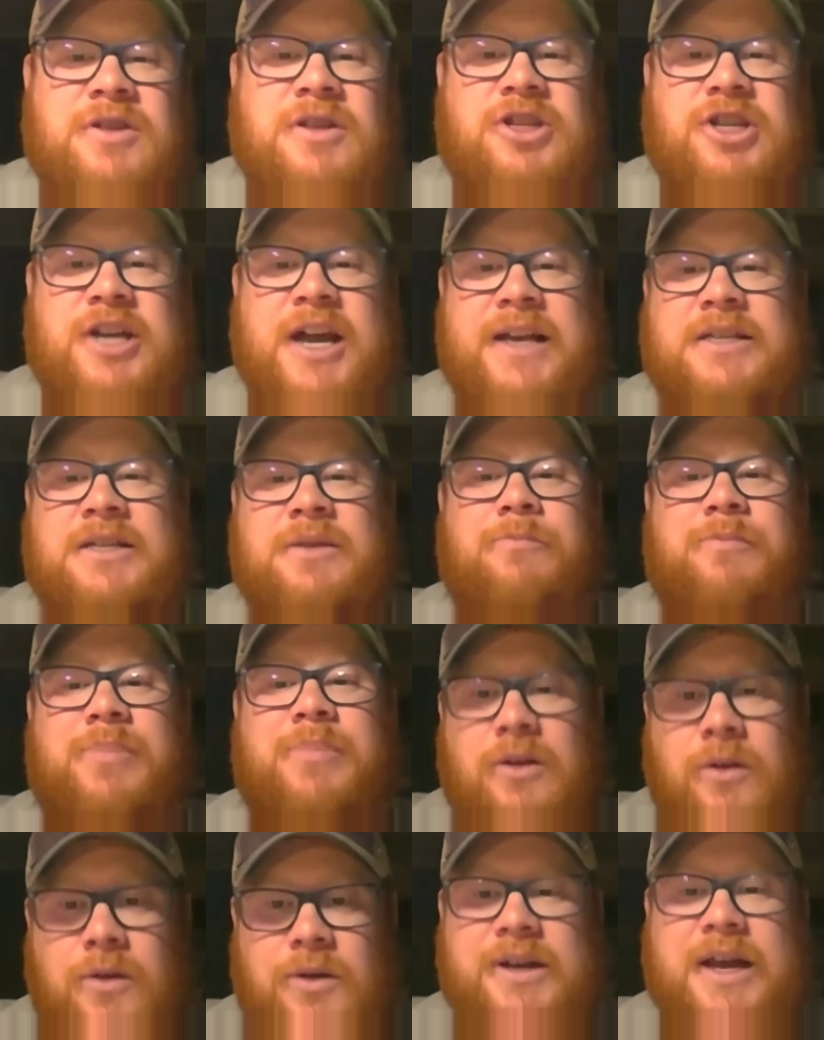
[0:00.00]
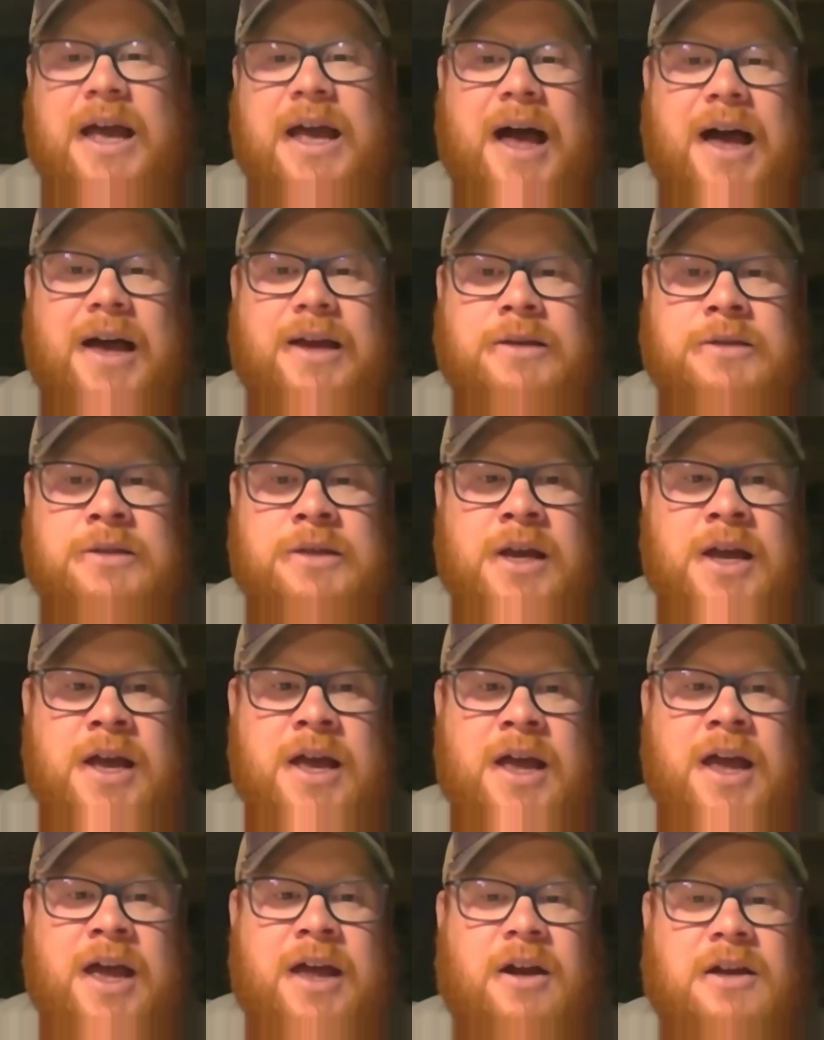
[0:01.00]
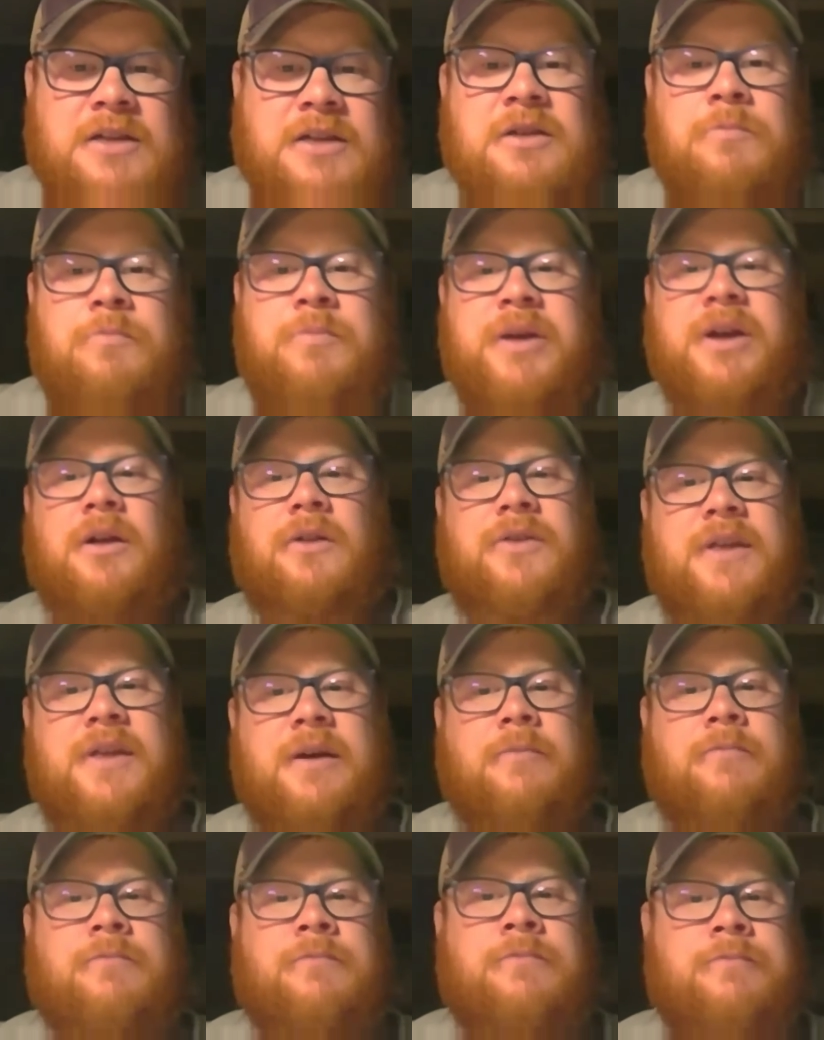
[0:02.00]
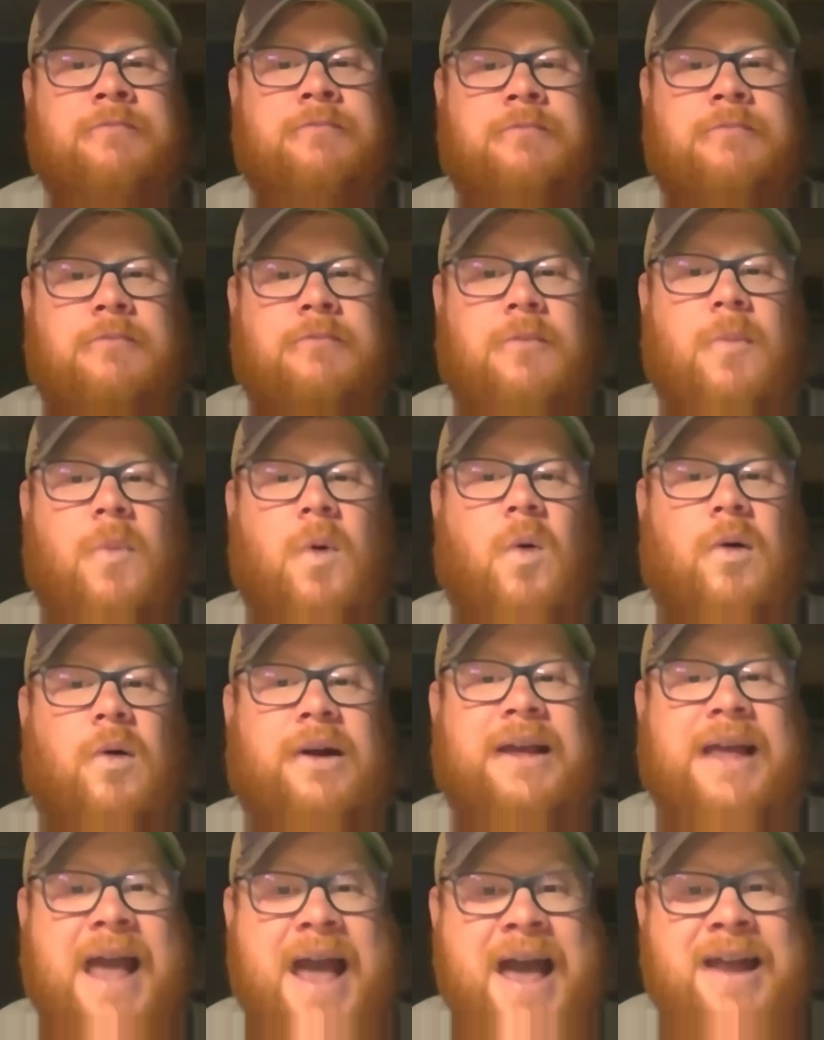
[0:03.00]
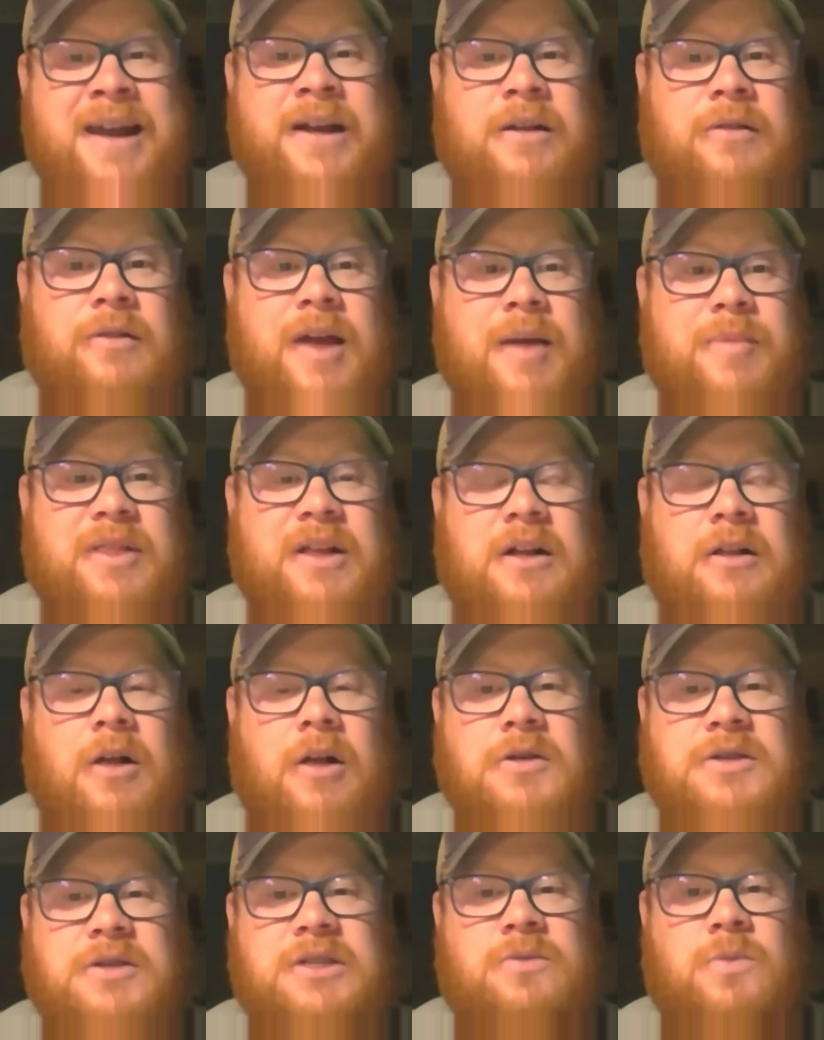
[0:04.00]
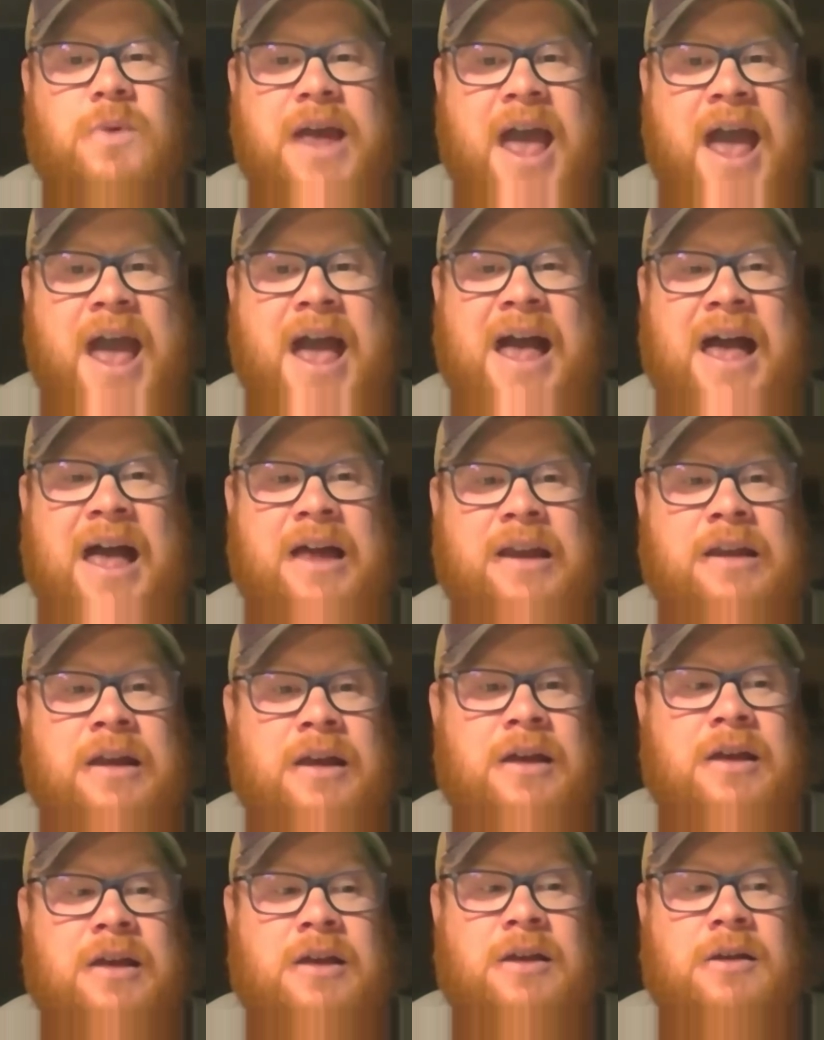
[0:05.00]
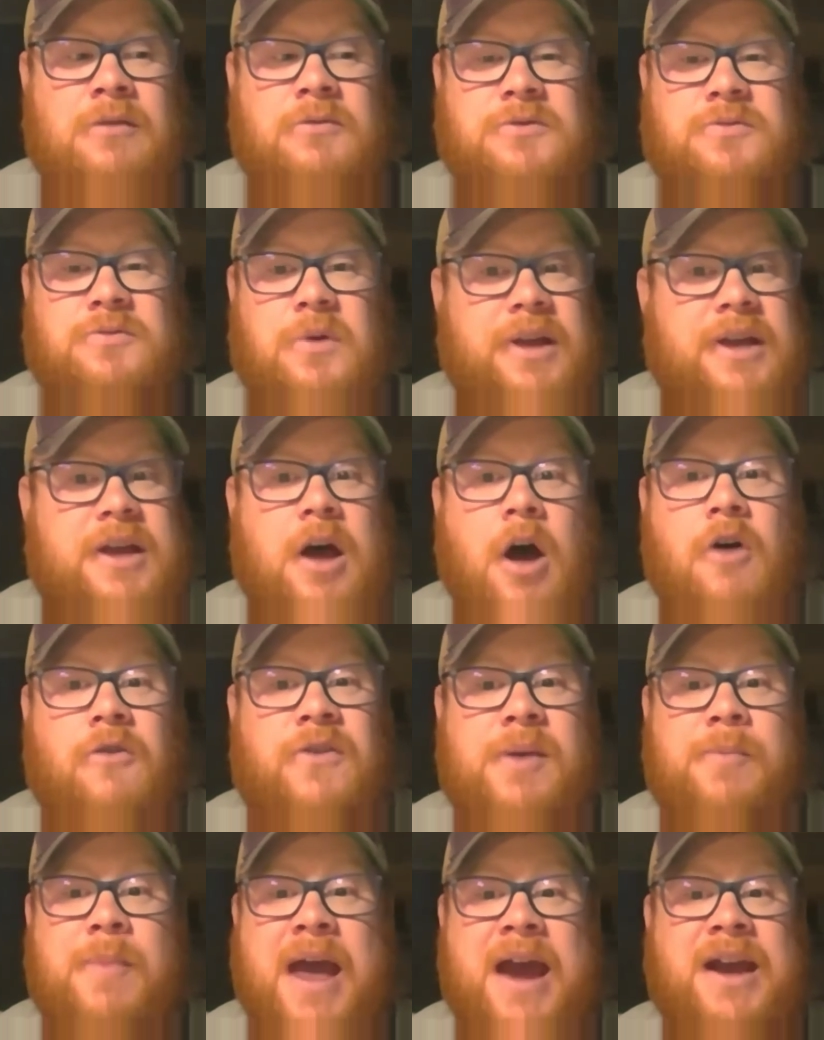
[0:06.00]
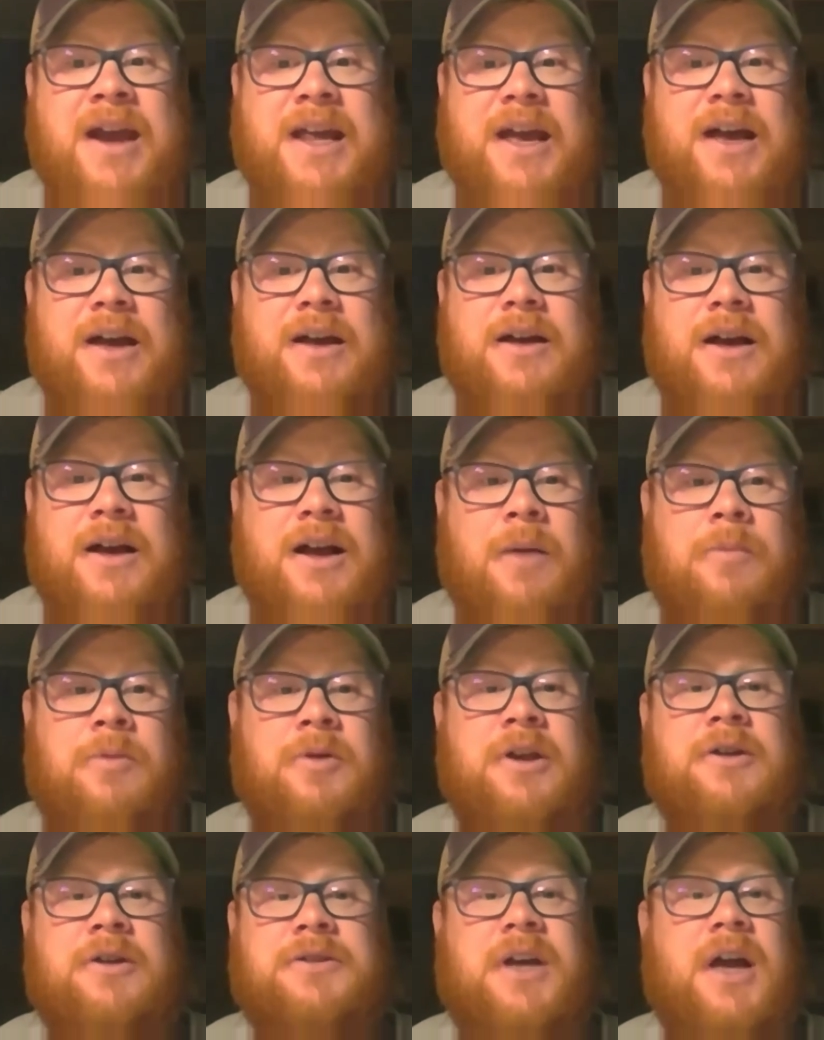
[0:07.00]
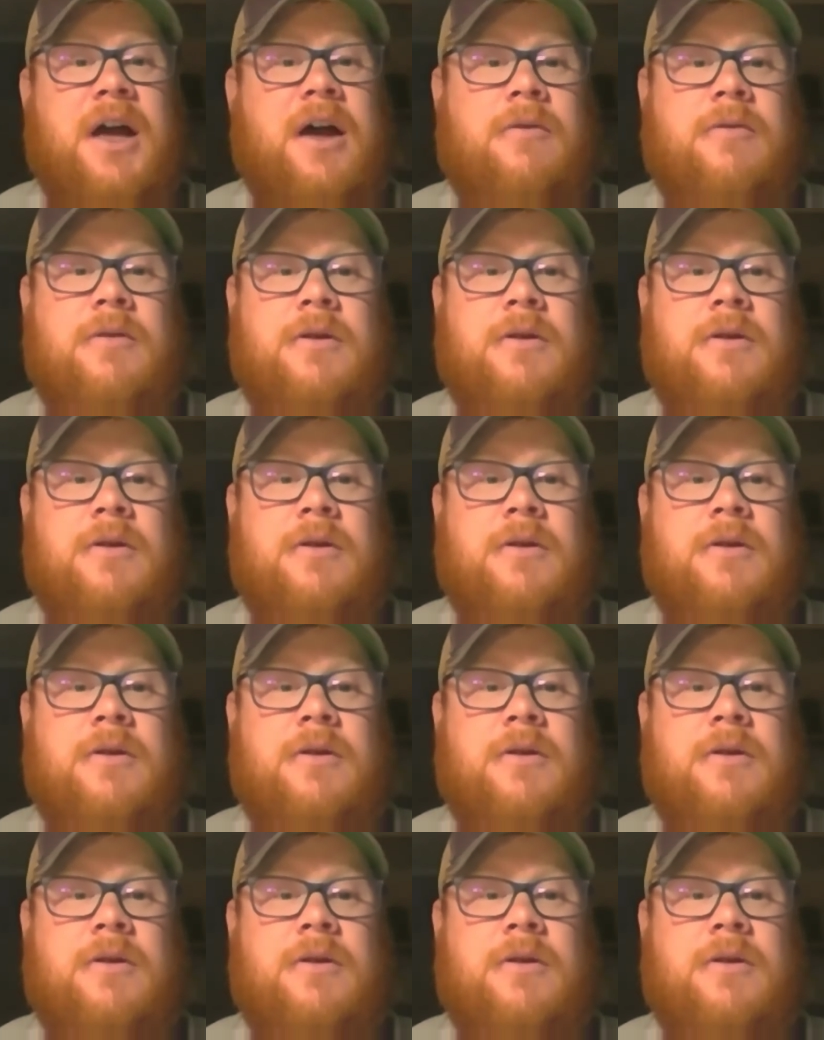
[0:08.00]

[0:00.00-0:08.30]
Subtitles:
the chance to build guys and also build them organically. I mean, the closest we had was really Kofi Mania a couple years ago,